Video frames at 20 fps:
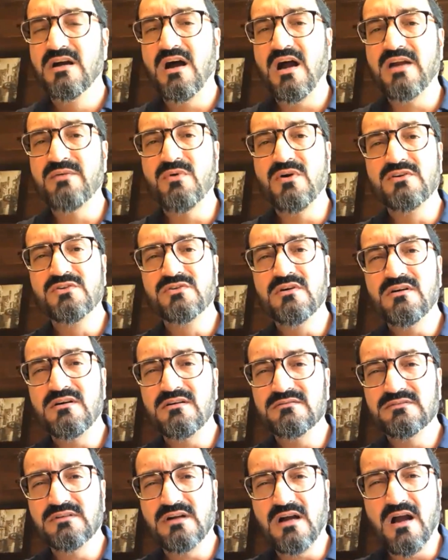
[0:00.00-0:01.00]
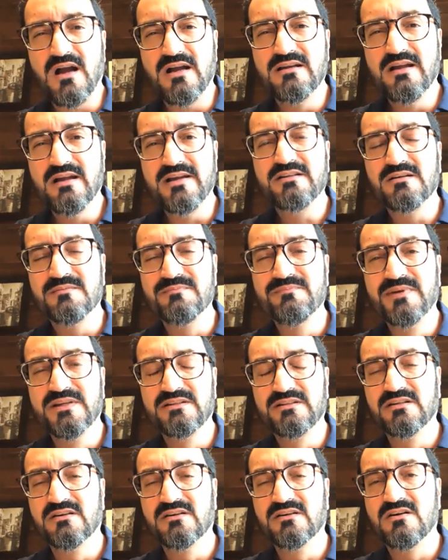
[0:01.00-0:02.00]
I want to highlight a
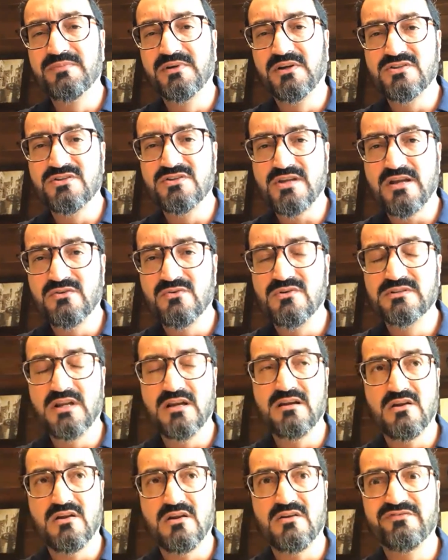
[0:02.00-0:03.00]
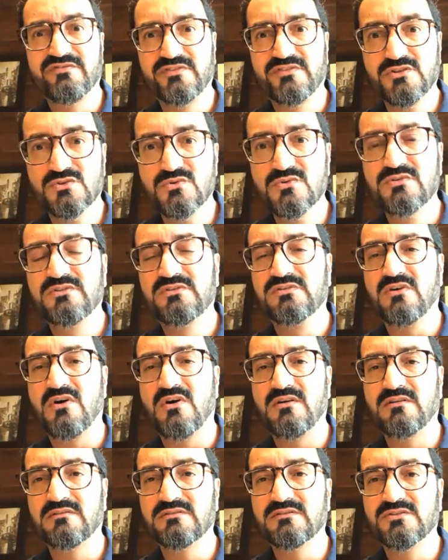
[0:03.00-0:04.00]
bit here, because I know that a lot of youth
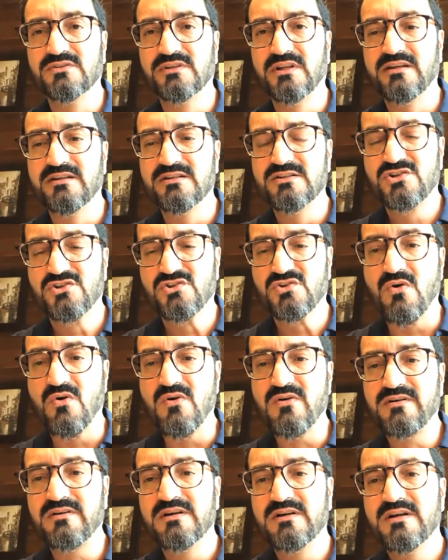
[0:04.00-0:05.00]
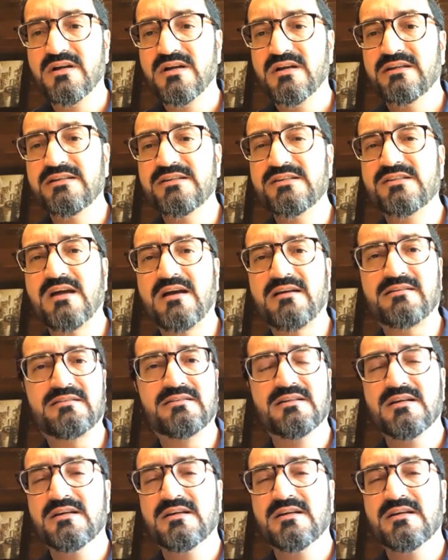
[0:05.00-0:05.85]
on today's talk, is that